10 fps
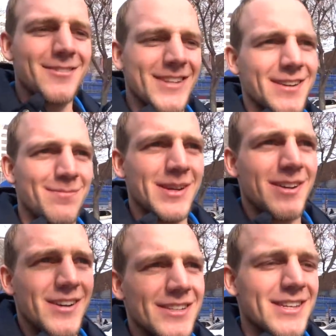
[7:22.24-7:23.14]
I was like,
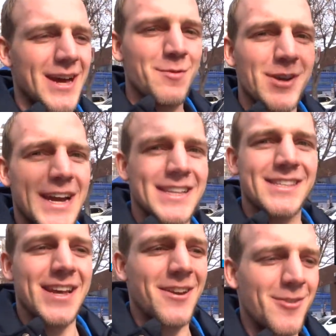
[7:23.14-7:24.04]
because I will get
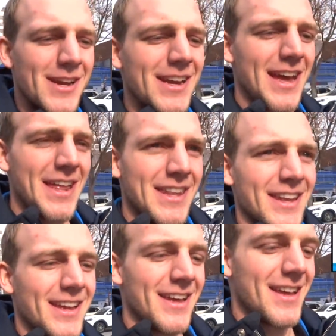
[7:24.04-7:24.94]
salary and
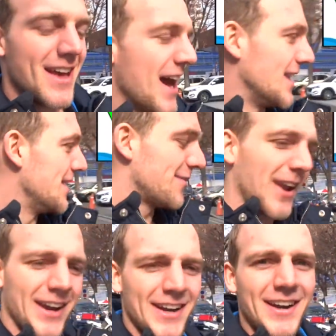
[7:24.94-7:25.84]
I live
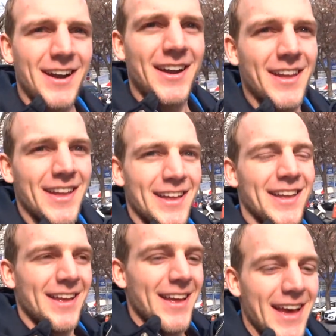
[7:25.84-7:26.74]
here.
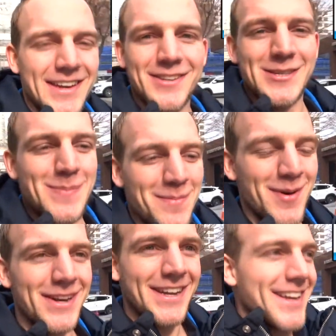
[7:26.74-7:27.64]
I need to spend
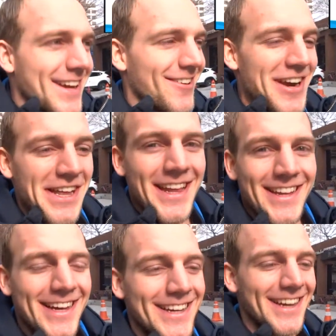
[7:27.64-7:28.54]
money, right?
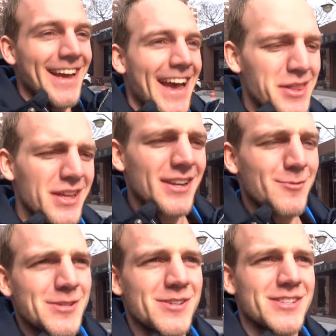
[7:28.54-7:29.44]
I think it
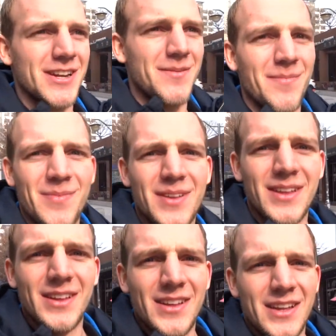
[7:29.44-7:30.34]
was just some,
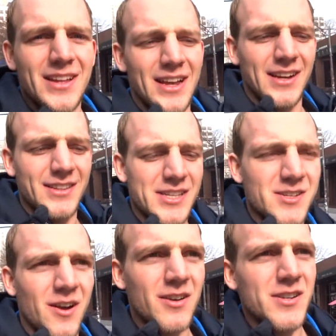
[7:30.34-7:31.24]
like,
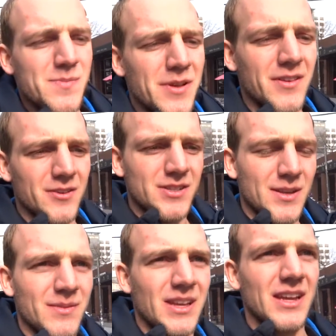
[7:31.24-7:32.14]
discouragement or
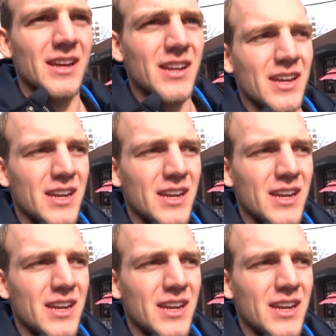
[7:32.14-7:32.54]
something.